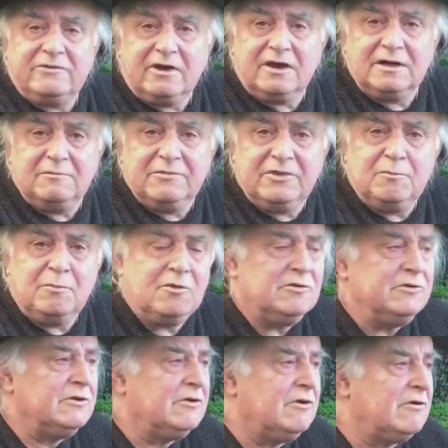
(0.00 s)
time, the
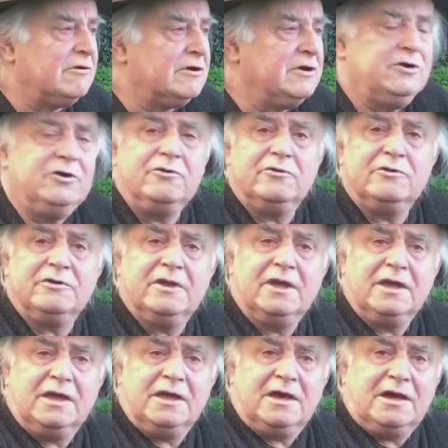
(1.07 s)
Morna Carrowcrory,
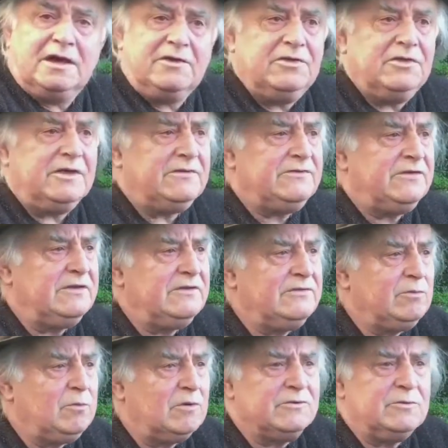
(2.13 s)
and this
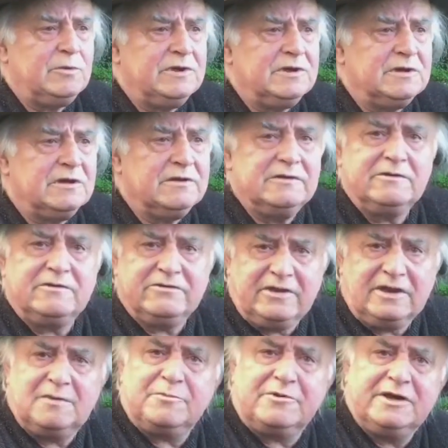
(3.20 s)
is what we're going to
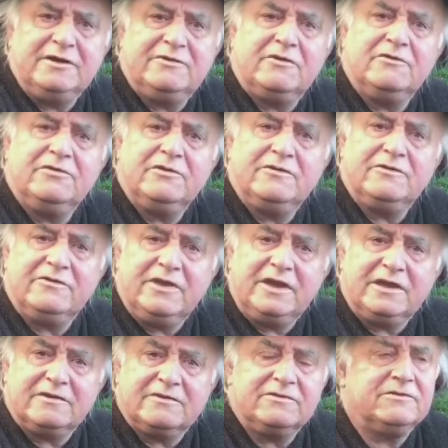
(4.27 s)
celebrate on the
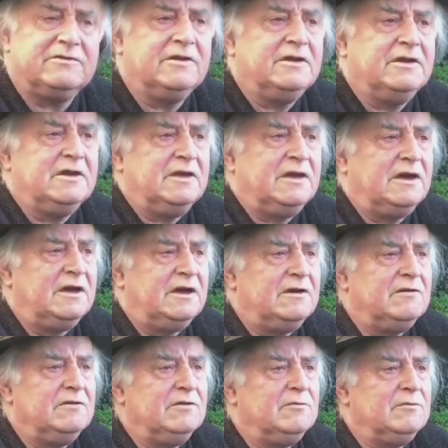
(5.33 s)
6th,
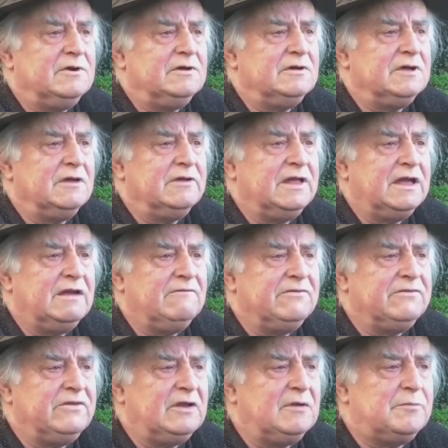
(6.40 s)
that we're going to have a
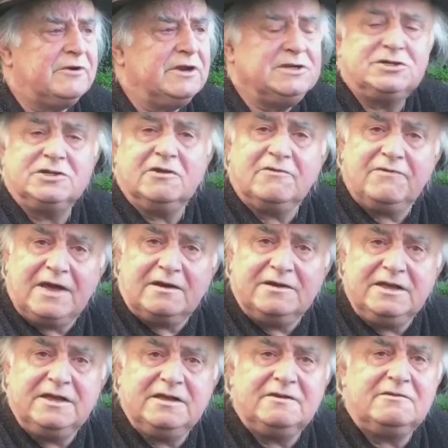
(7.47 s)
celebration of our
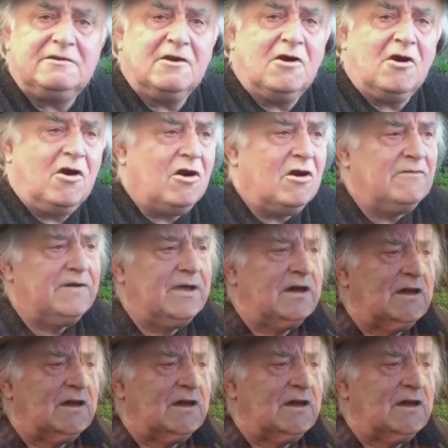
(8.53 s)
year, of our